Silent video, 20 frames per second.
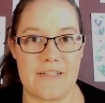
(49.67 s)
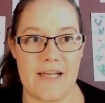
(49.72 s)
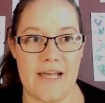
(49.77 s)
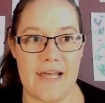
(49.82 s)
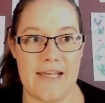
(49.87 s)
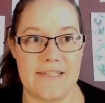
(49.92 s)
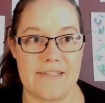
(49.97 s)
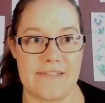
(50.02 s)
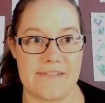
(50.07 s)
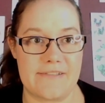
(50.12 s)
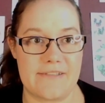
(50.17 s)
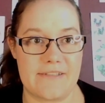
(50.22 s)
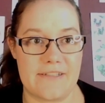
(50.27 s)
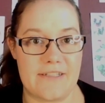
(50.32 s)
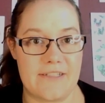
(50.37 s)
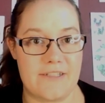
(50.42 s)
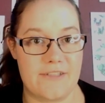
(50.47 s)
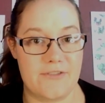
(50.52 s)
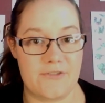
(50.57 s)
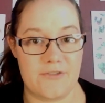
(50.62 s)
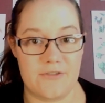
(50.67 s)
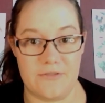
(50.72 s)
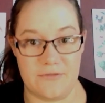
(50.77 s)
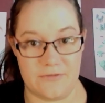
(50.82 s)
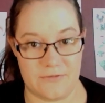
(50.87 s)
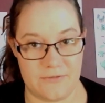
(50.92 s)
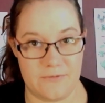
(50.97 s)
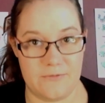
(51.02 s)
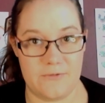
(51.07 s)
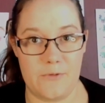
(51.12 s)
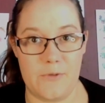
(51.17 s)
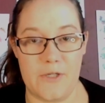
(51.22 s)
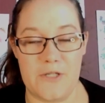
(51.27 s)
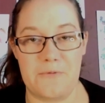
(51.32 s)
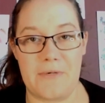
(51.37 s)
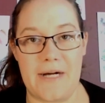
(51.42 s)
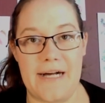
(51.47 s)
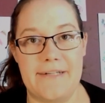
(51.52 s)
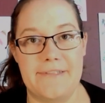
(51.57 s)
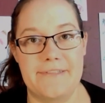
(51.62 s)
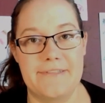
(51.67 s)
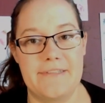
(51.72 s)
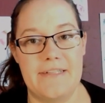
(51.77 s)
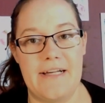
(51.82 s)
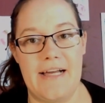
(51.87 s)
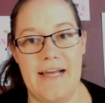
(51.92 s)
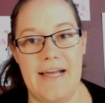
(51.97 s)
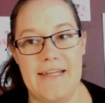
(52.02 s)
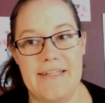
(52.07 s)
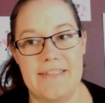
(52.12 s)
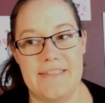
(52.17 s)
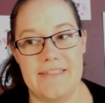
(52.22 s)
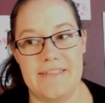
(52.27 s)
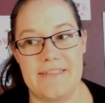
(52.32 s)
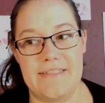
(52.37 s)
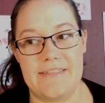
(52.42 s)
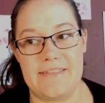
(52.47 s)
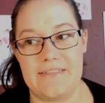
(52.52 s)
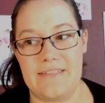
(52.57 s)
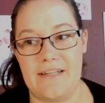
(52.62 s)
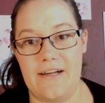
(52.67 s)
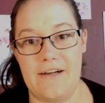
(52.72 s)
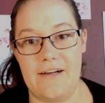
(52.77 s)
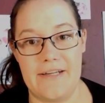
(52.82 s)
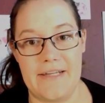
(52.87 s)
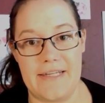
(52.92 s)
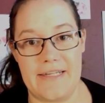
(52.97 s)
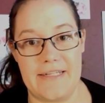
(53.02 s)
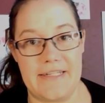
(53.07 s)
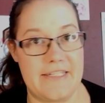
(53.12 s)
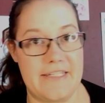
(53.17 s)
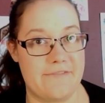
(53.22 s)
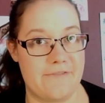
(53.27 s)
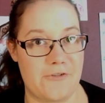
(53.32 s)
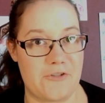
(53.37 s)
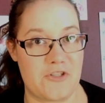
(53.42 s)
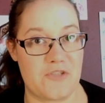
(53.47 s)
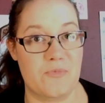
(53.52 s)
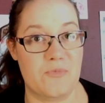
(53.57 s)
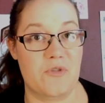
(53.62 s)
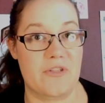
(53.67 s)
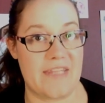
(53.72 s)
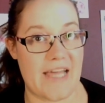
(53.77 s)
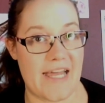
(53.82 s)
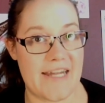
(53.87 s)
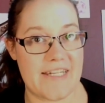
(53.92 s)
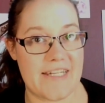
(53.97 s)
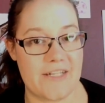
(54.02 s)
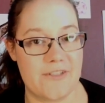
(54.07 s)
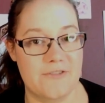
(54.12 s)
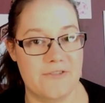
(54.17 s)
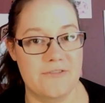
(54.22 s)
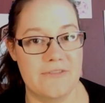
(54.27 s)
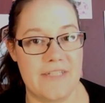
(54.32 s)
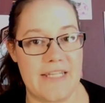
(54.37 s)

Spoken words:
has done quite well and I need to focus more on that channel,